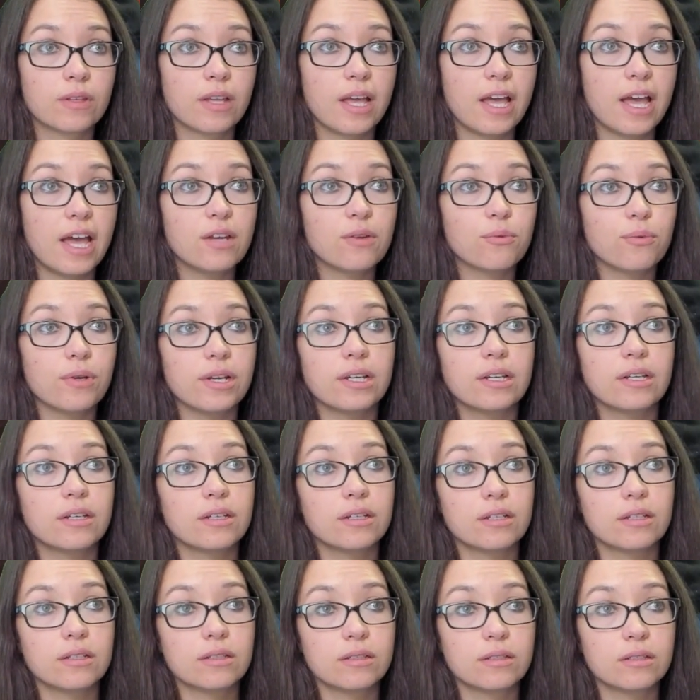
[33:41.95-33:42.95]

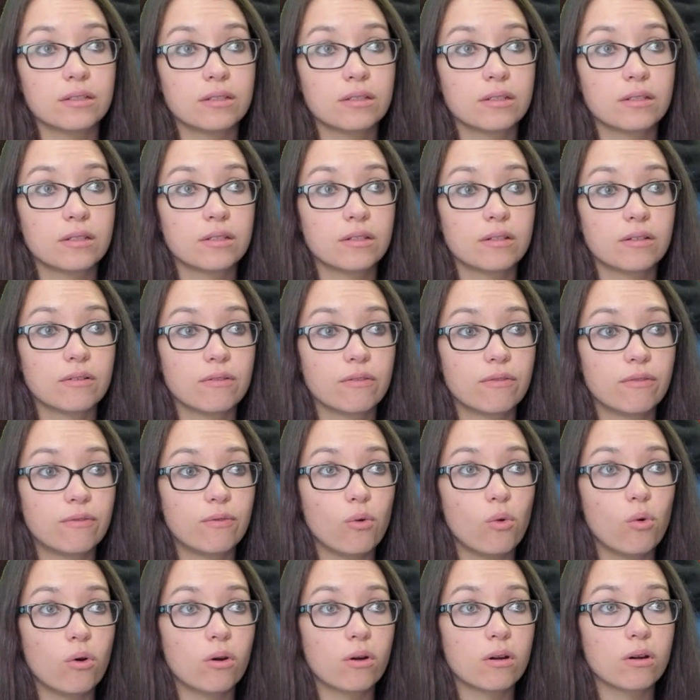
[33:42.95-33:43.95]
Henrik,
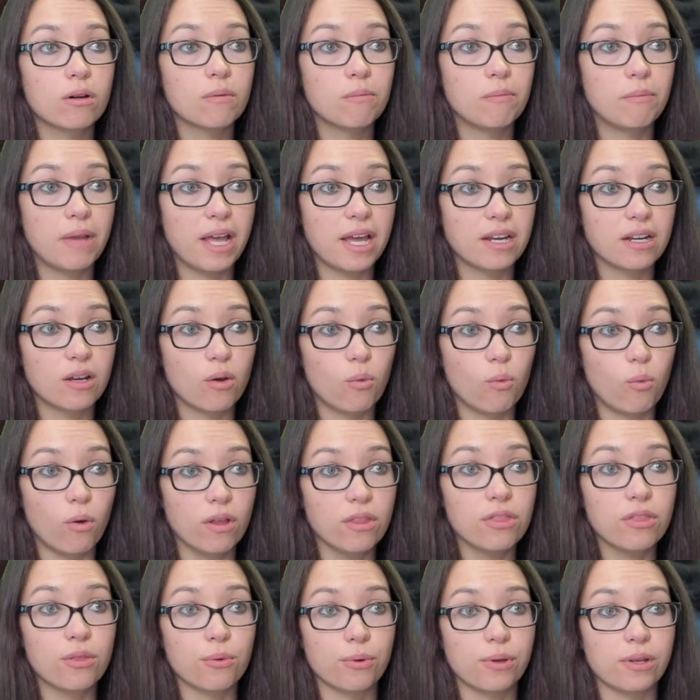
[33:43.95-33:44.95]
4 mana
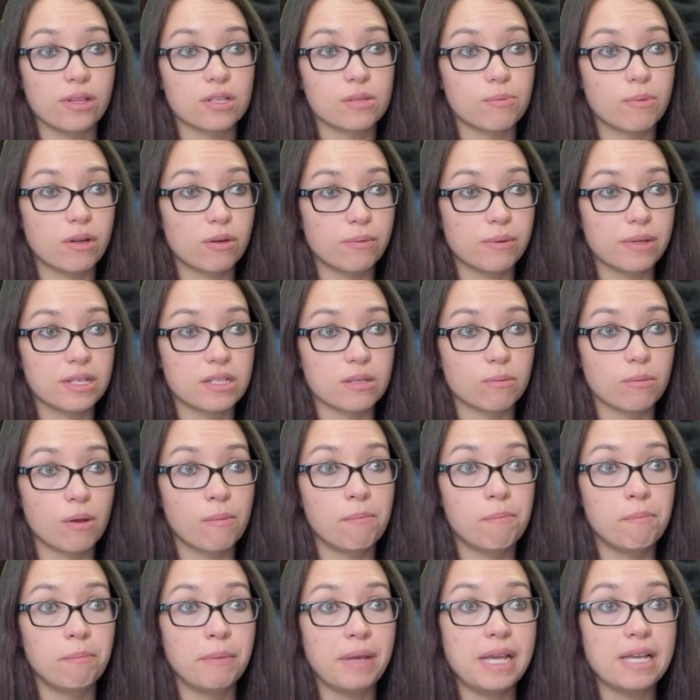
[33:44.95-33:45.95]
1/3. This better be some
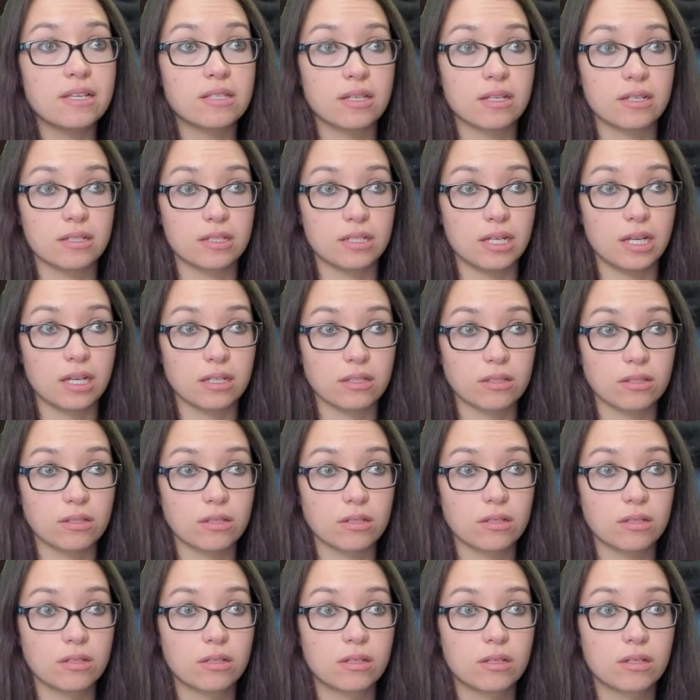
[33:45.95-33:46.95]
amazing
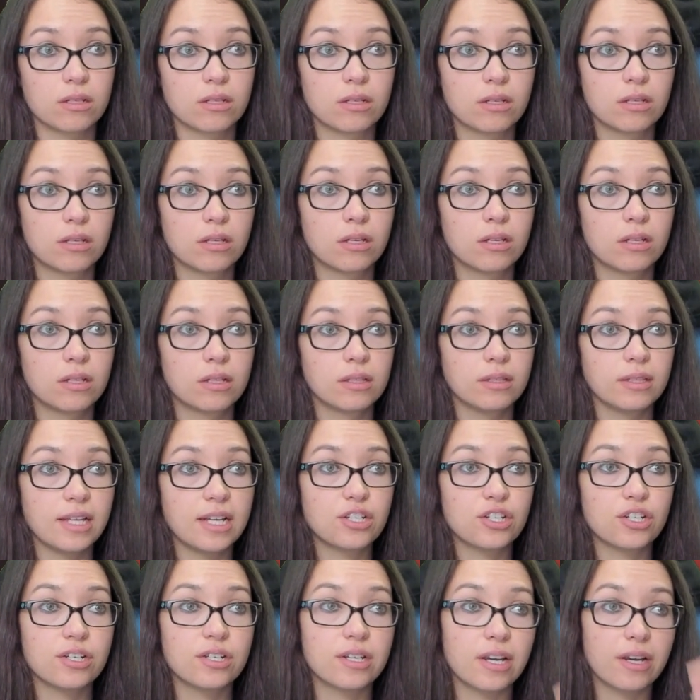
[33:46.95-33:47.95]
text.
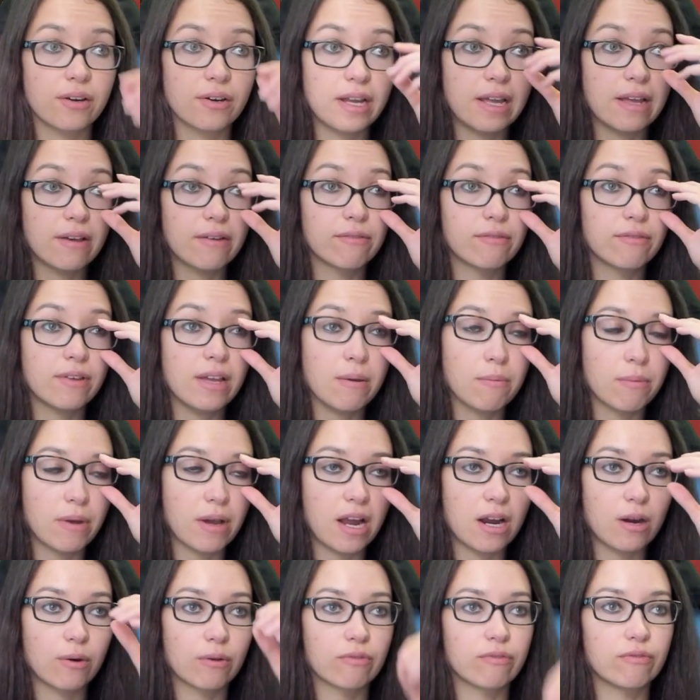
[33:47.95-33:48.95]
Legendary
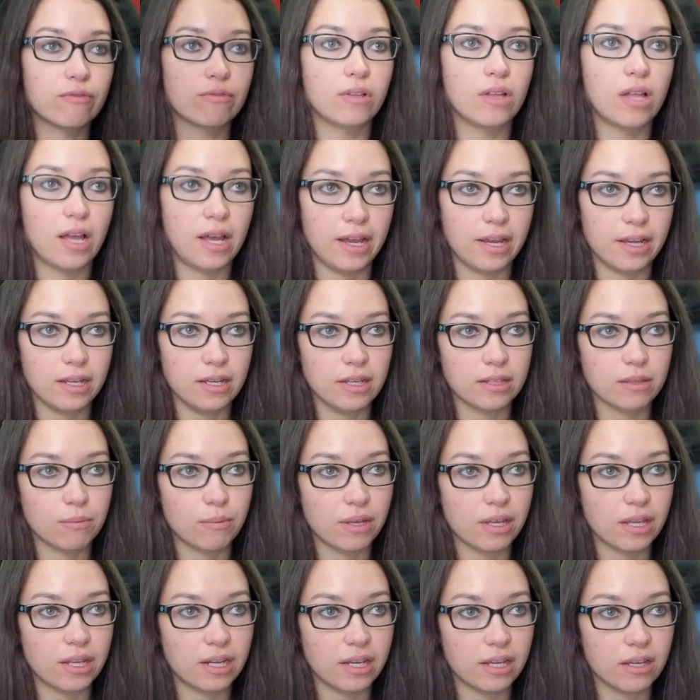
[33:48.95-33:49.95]
Vampire with flying at the
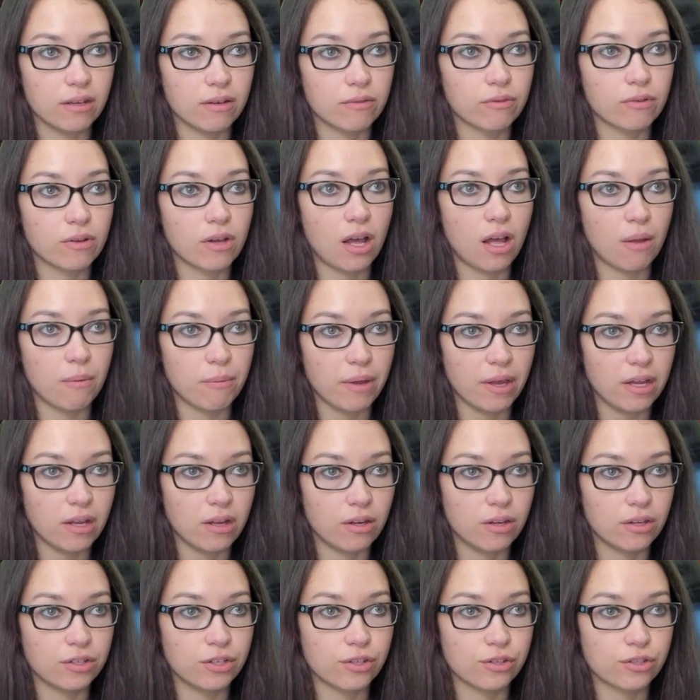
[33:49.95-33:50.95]
beginning of combat
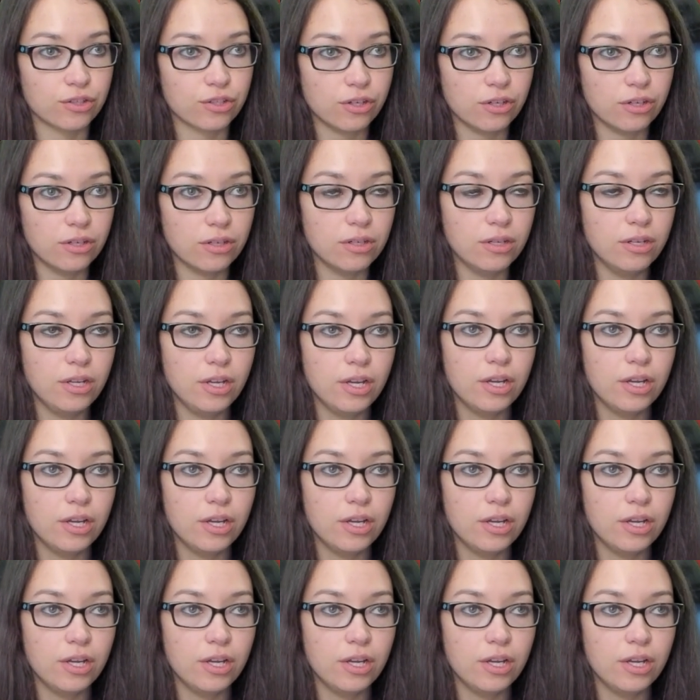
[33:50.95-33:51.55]
on your turn.